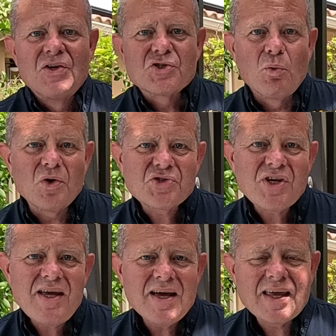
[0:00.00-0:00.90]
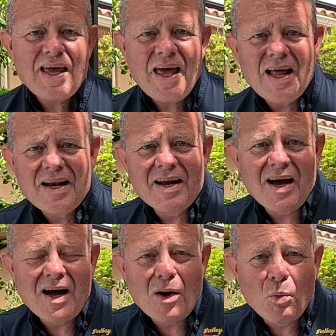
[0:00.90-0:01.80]
So we'll see you again
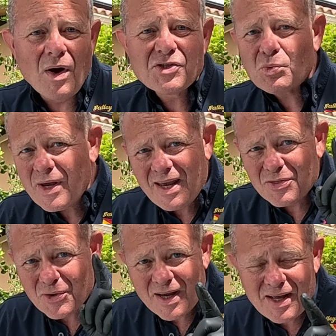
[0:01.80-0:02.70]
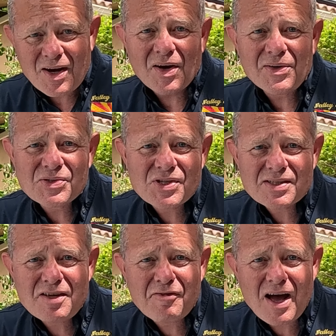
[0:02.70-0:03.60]
once we either hit
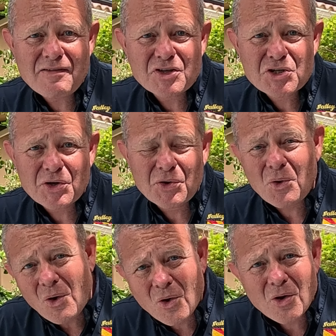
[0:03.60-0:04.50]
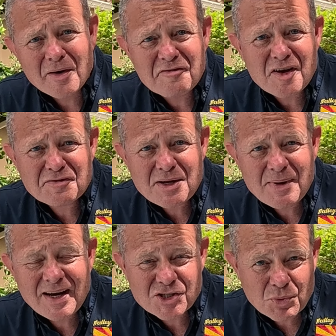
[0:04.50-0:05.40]
165 internal or 50
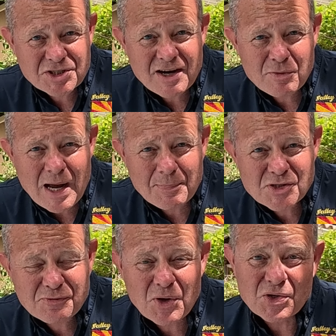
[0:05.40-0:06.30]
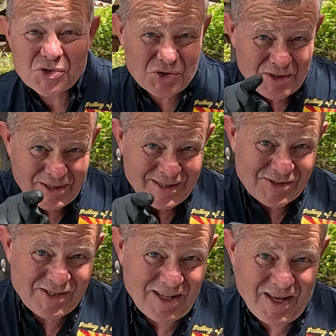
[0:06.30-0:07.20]
minutes, whichever happens first.
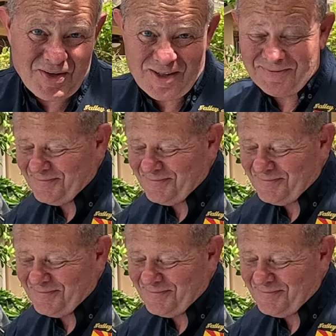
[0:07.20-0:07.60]
See you later.